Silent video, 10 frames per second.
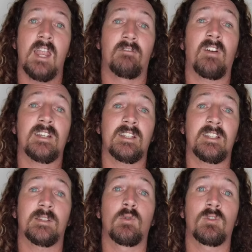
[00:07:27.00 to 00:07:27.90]
And in fact, at
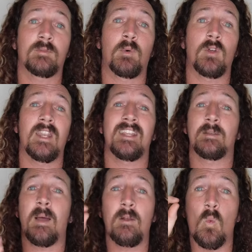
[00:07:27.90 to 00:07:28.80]
its smallest point is
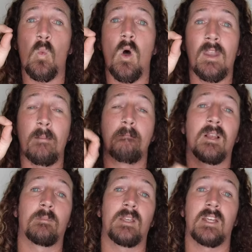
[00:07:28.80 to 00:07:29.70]
about
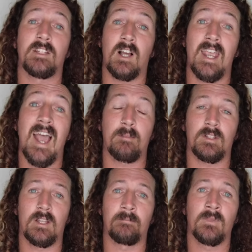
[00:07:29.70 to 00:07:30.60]
1mm
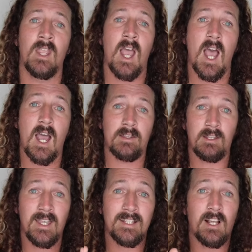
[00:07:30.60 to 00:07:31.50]
diameter.
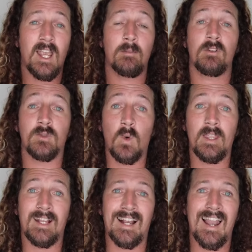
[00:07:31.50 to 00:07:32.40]
Now, that diameter is where
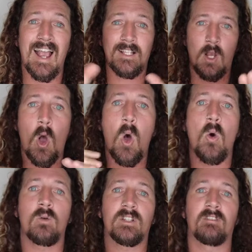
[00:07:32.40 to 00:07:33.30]
the glass
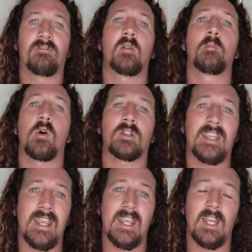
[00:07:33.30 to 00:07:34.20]
holds the fin box
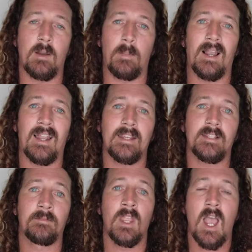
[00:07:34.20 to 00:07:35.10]
in
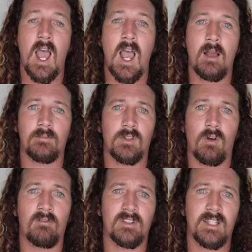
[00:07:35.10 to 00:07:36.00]
place. So
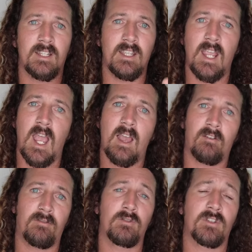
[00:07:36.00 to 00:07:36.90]
obviously the
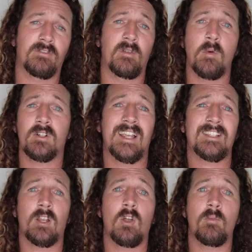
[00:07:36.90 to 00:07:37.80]
Futures Fin box
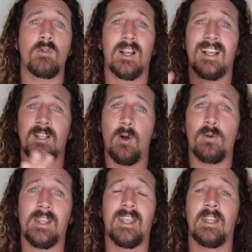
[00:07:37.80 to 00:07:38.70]
has a lot more glass
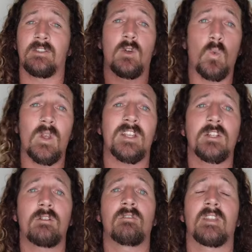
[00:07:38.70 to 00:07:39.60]
holding it in, so which
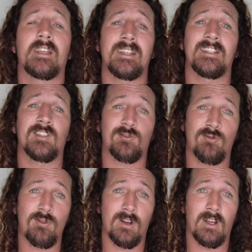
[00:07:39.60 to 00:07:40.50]
do you think is
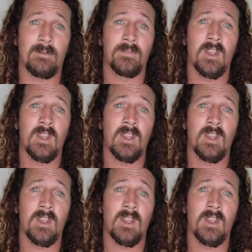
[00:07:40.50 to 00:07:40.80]
stronger?